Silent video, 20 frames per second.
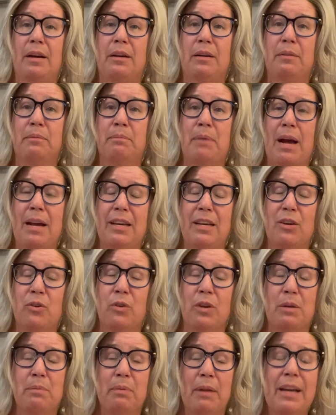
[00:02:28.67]
Boggy
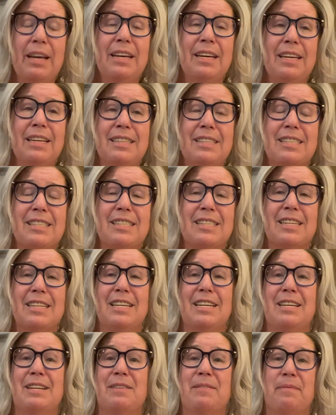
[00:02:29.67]
Blankets,
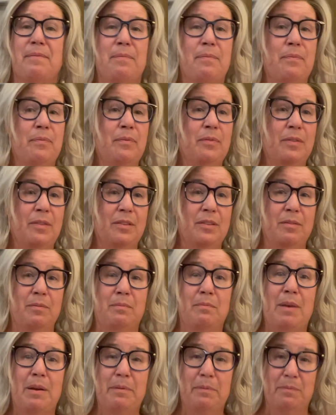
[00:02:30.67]

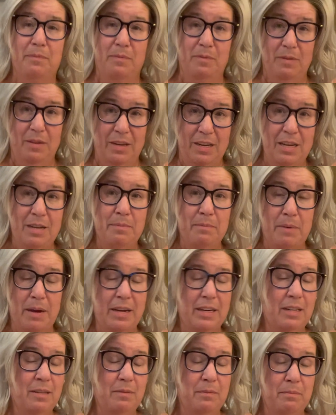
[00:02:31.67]
my
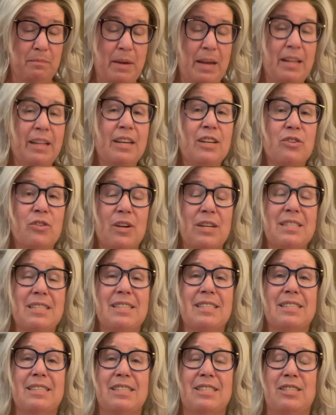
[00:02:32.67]
mailing address
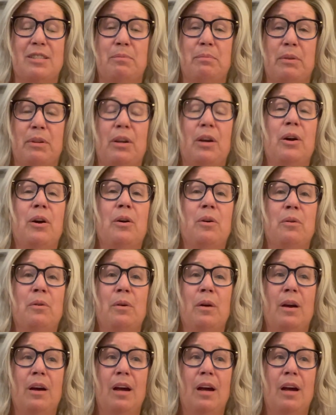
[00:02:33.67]
is listed below.